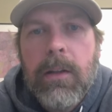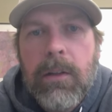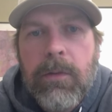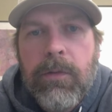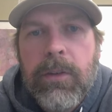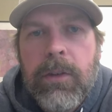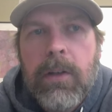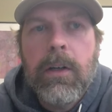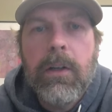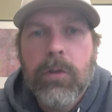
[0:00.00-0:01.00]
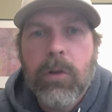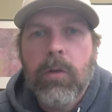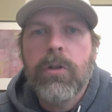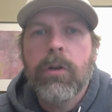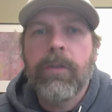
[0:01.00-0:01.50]
these facilities or
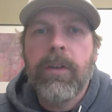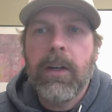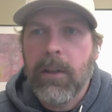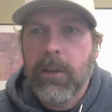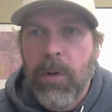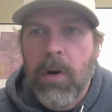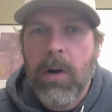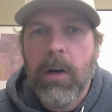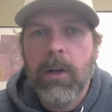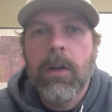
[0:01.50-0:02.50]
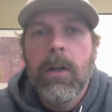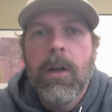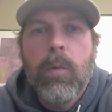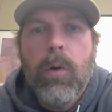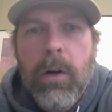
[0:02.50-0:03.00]
retrofitting this barn
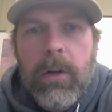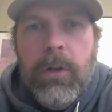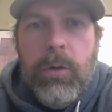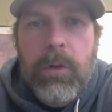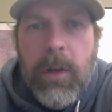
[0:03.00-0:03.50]
where you